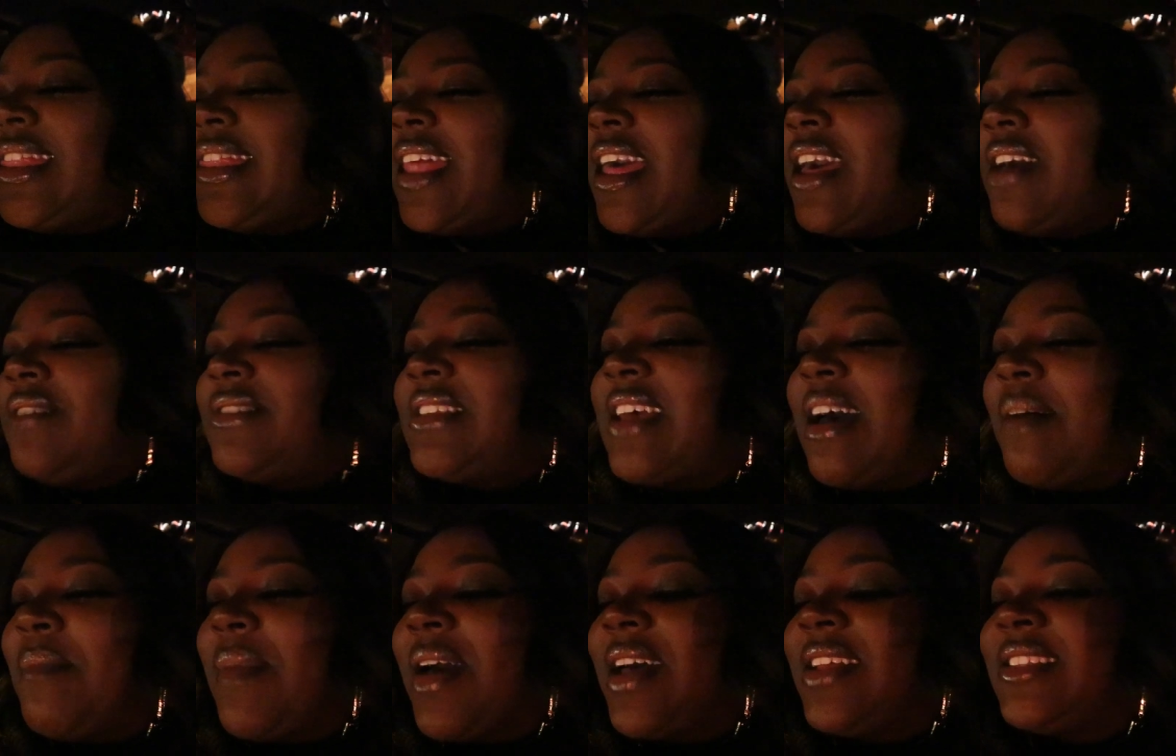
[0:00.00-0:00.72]
left
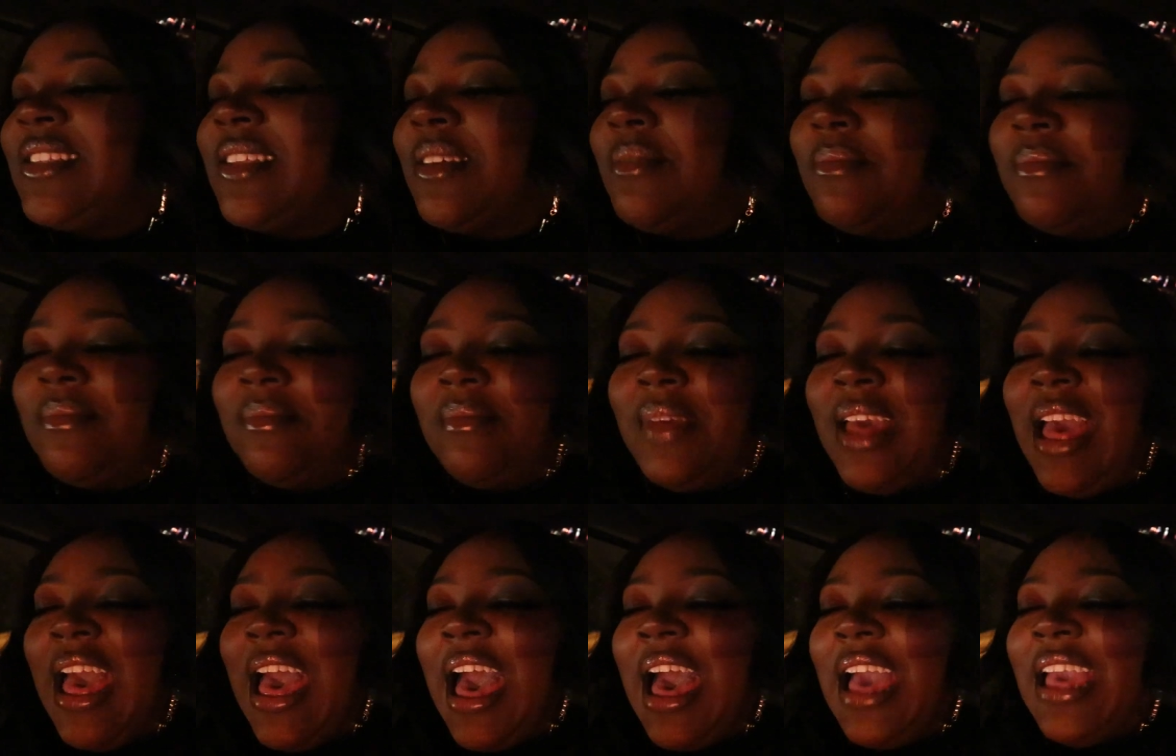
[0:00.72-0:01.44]
talking about some...
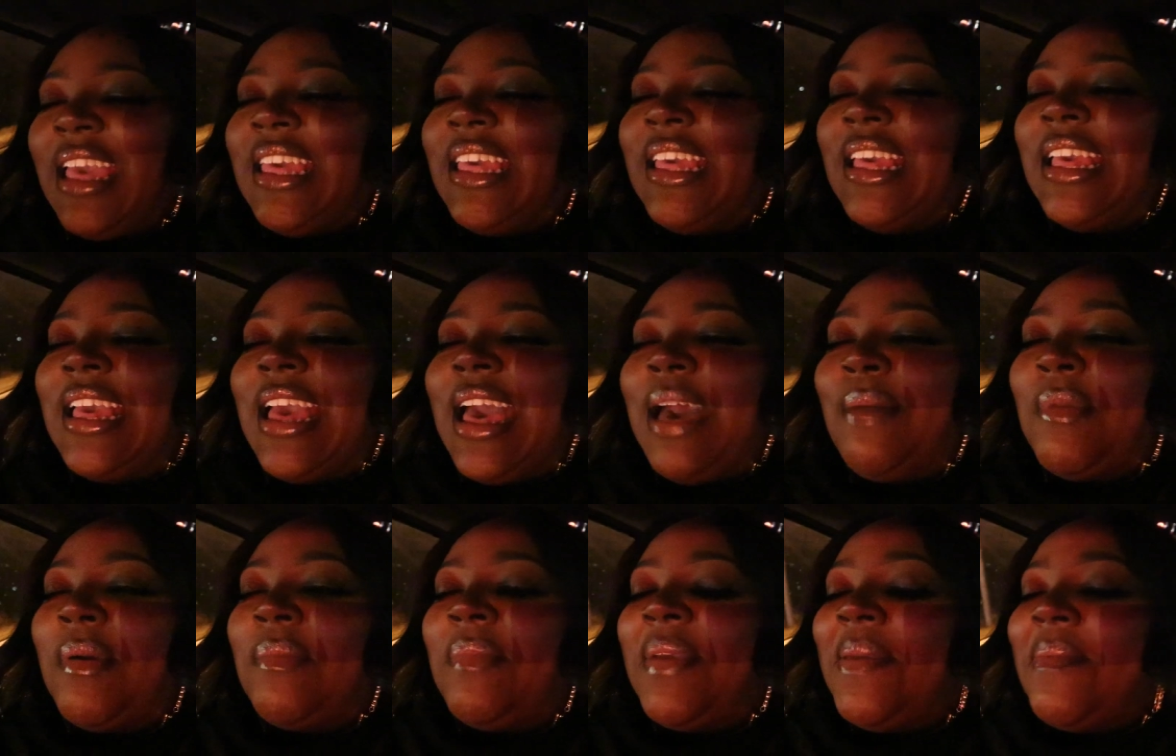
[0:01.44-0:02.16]

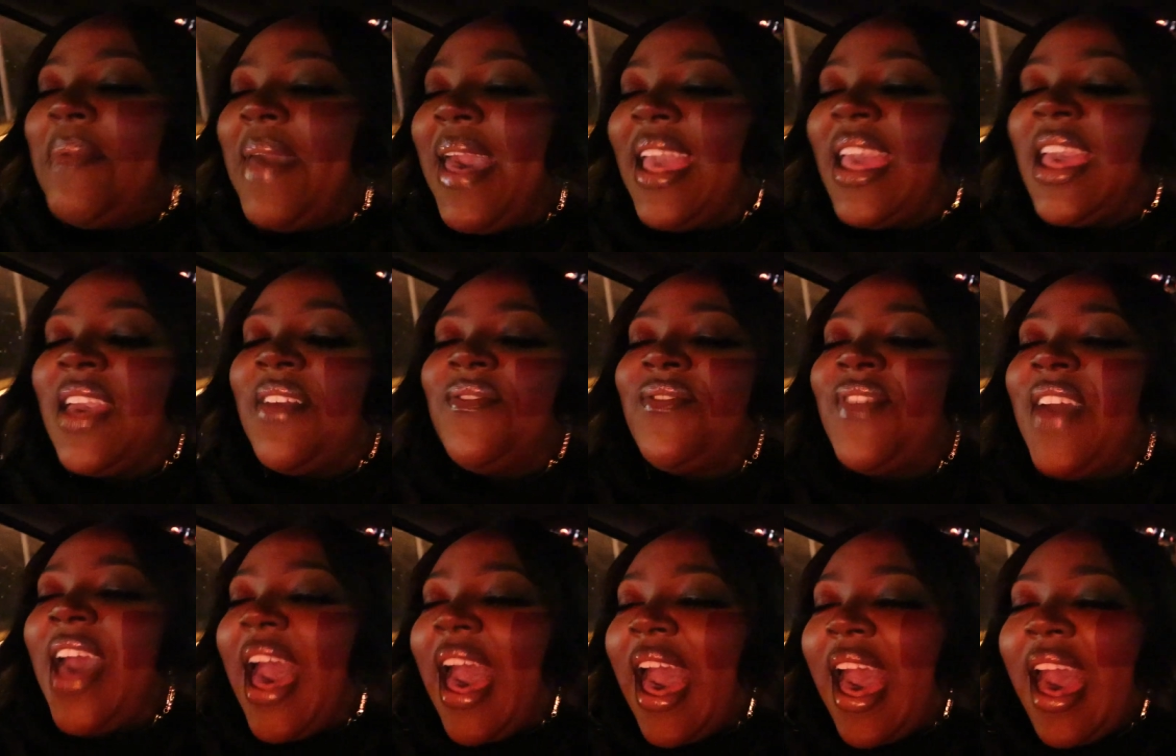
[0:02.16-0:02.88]
I'm gonna be back in
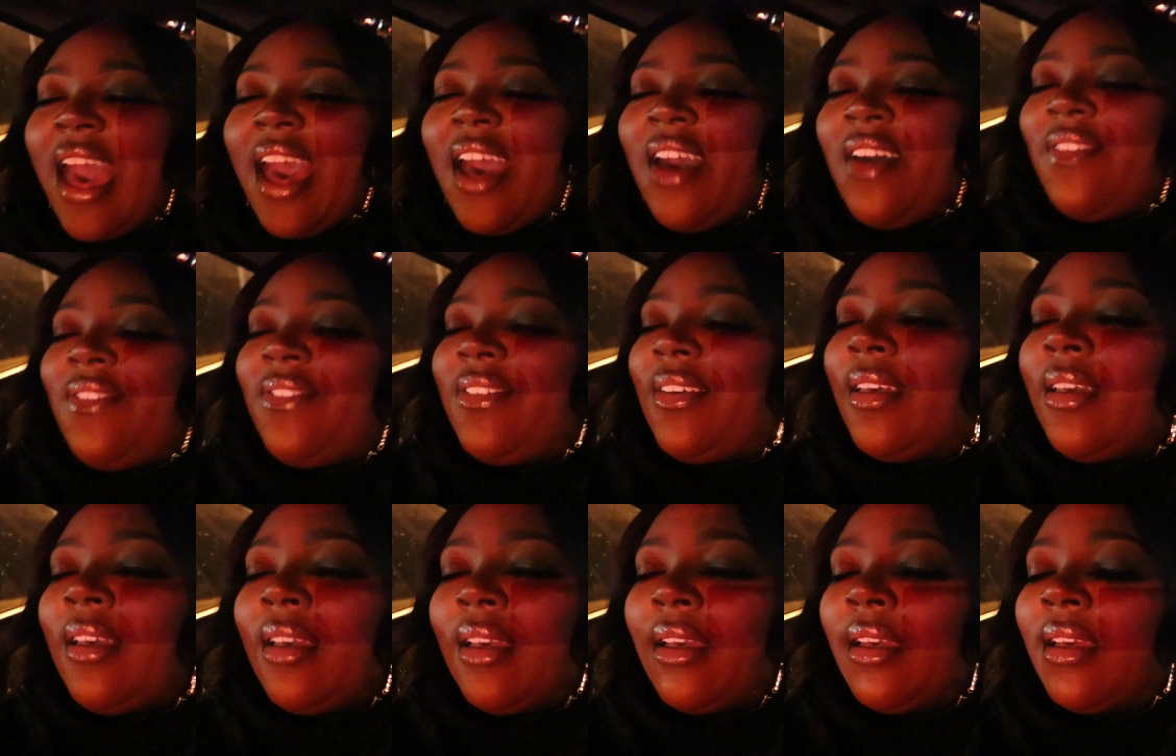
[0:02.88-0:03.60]
five. I